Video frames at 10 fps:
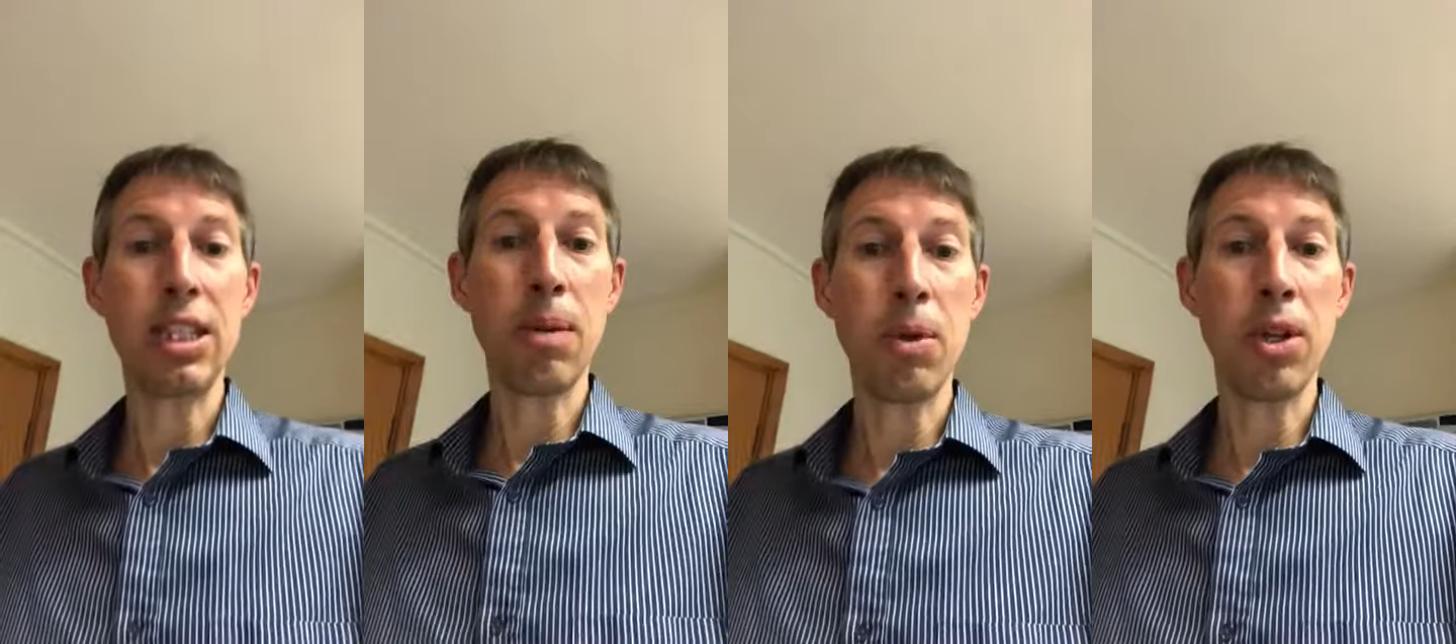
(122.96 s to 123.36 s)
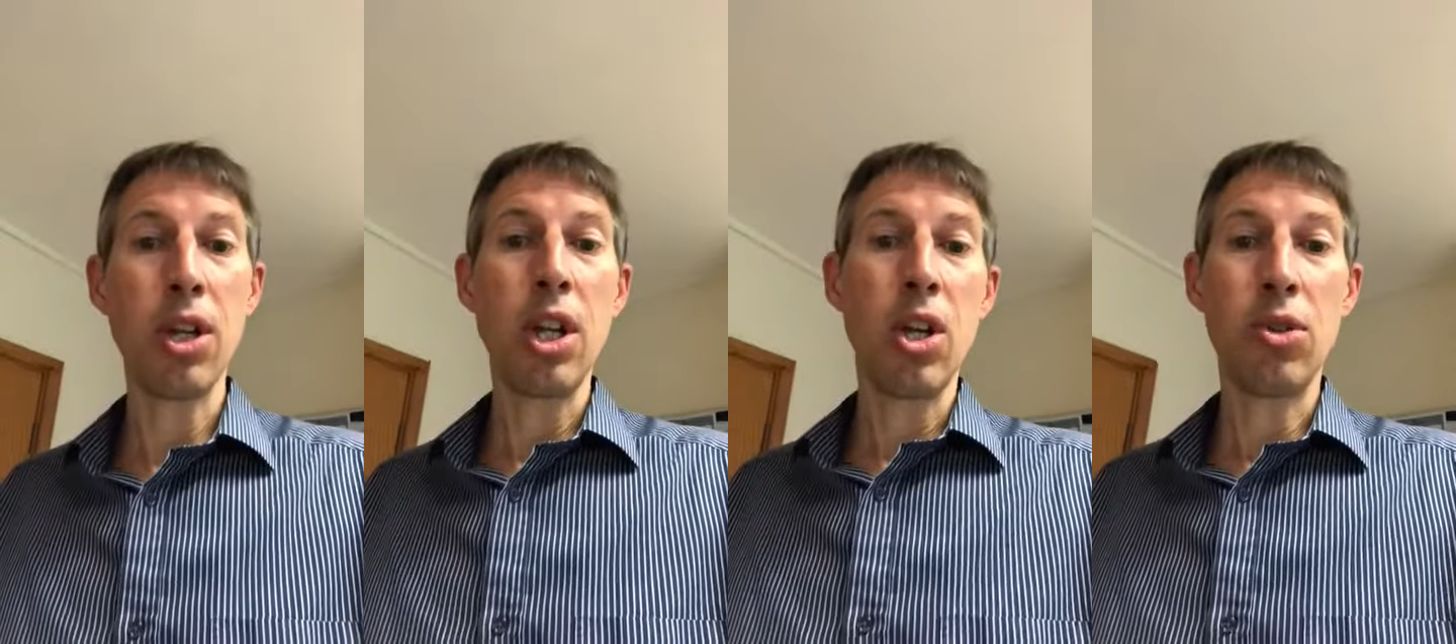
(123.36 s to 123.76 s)
someone
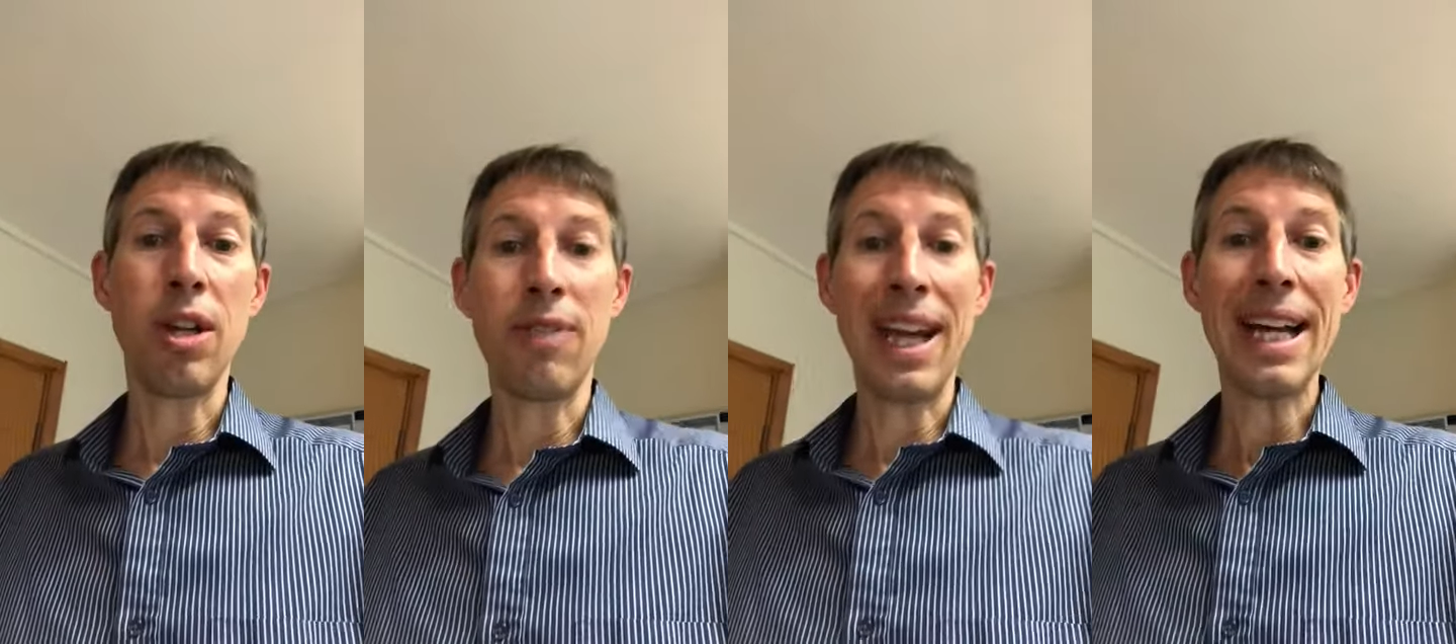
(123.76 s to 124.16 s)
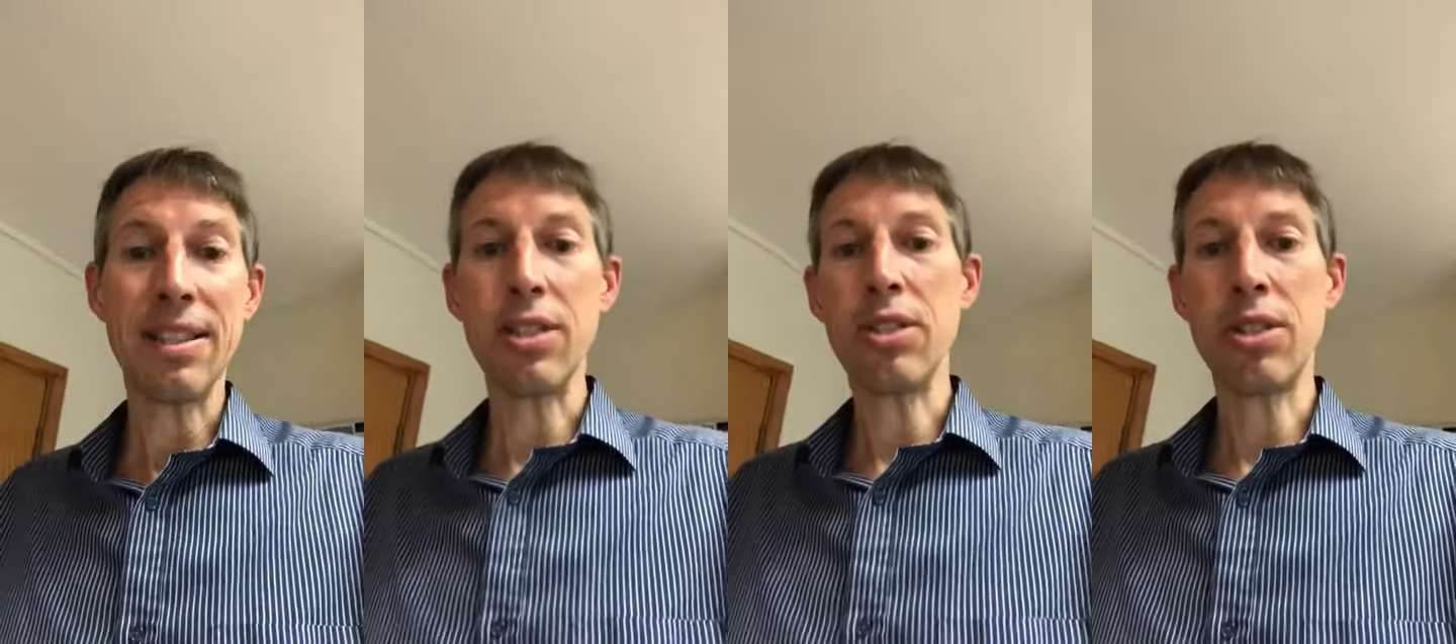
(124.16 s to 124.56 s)
who definitely
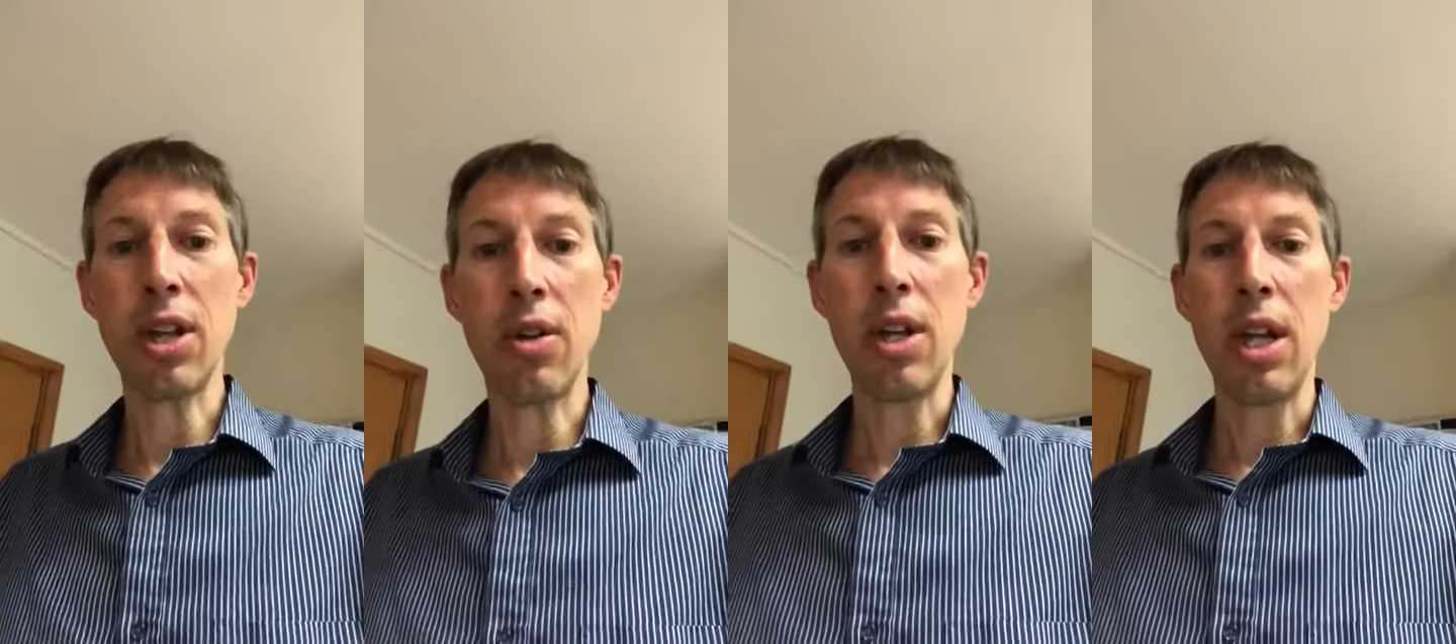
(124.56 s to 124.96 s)
hasn't. So